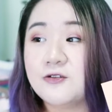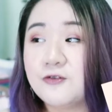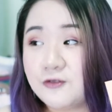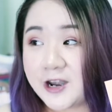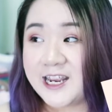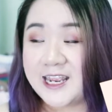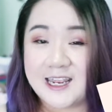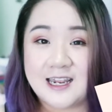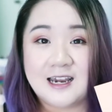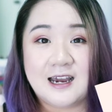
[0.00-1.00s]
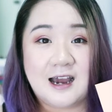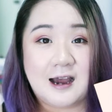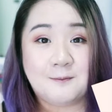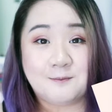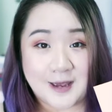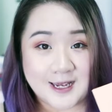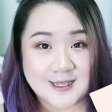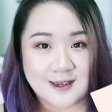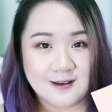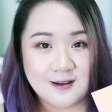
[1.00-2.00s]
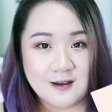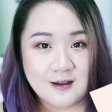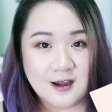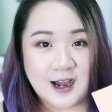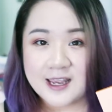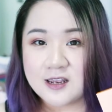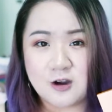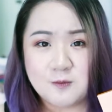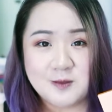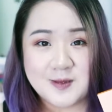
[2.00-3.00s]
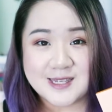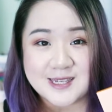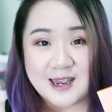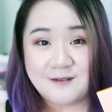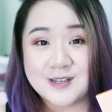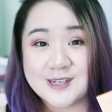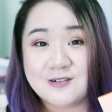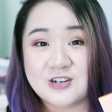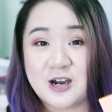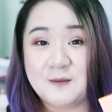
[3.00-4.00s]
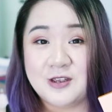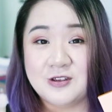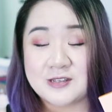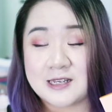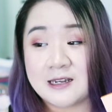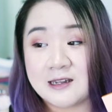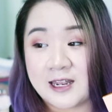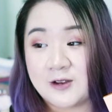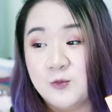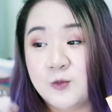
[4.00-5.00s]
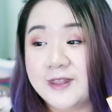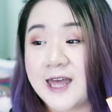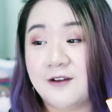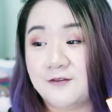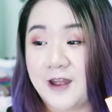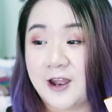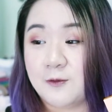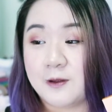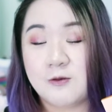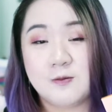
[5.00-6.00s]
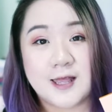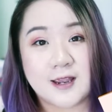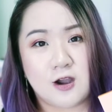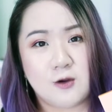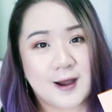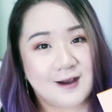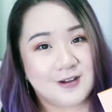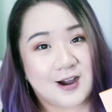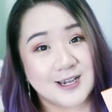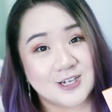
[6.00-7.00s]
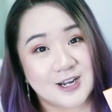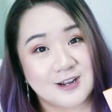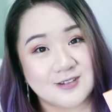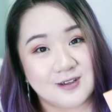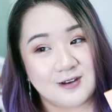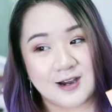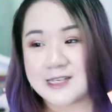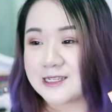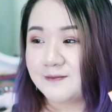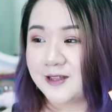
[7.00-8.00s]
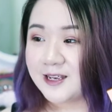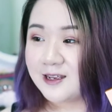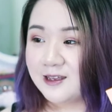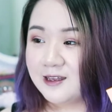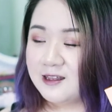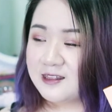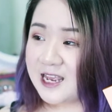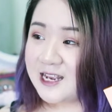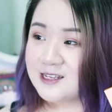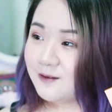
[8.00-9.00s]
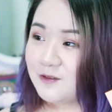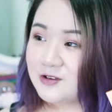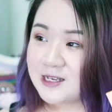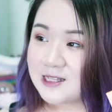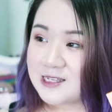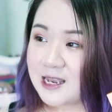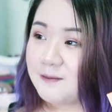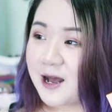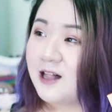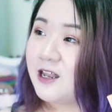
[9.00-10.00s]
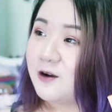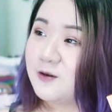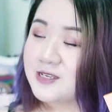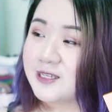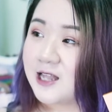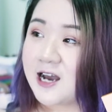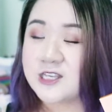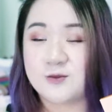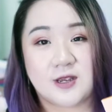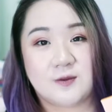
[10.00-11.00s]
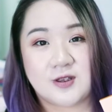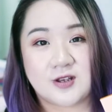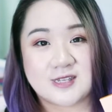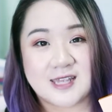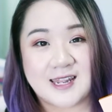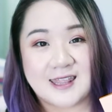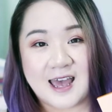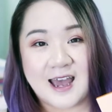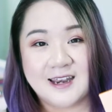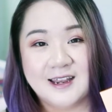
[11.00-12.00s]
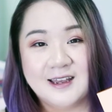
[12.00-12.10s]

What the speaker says: freaking amazing. I get compliments every single time I use it, like without fail. People will be like, oh wow, your eyeshadow is so nice. I'm like, thanks, I'm using the same palette I was the last week when you said that.